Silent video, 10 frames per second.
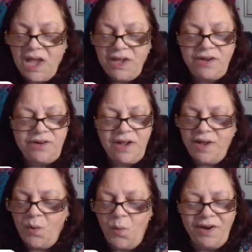You're not
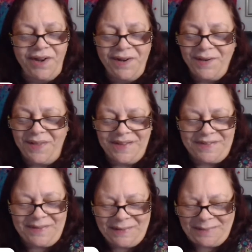going to want to hear
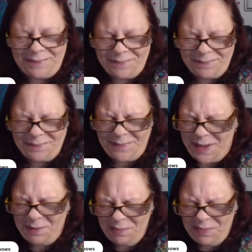this. I
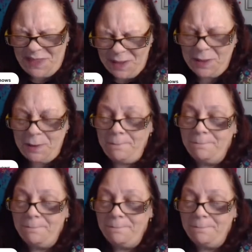don't think.